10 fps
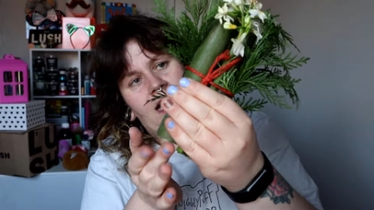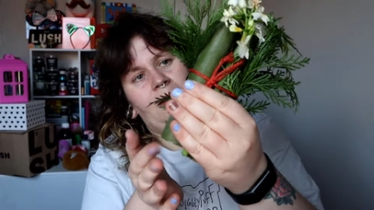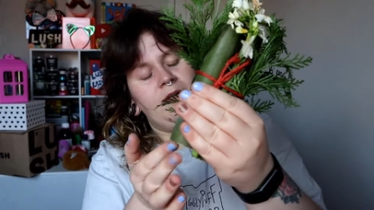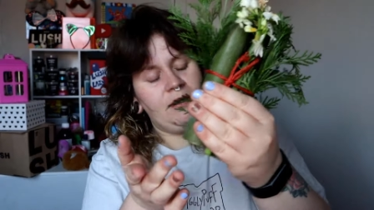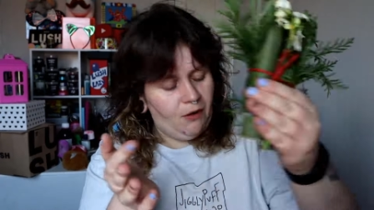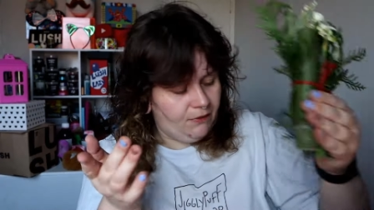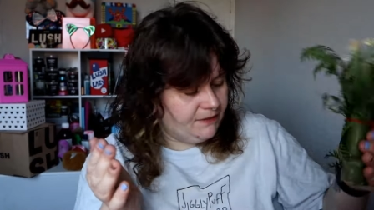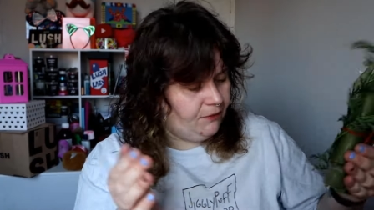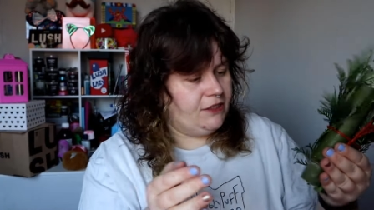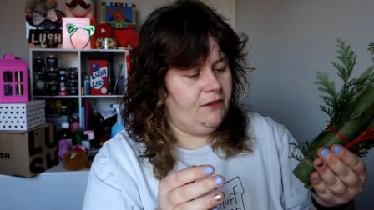I wonder what we're
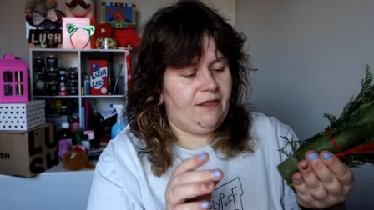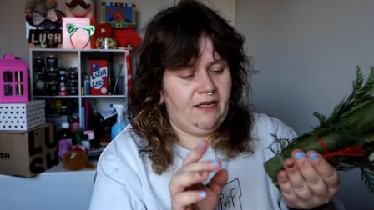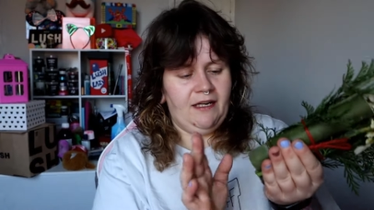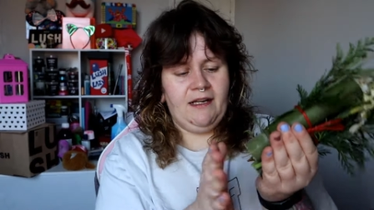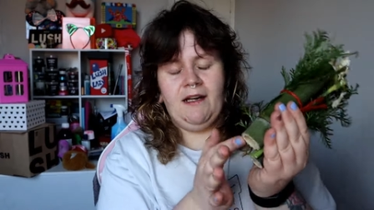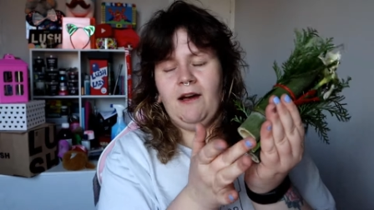supposed to do with that.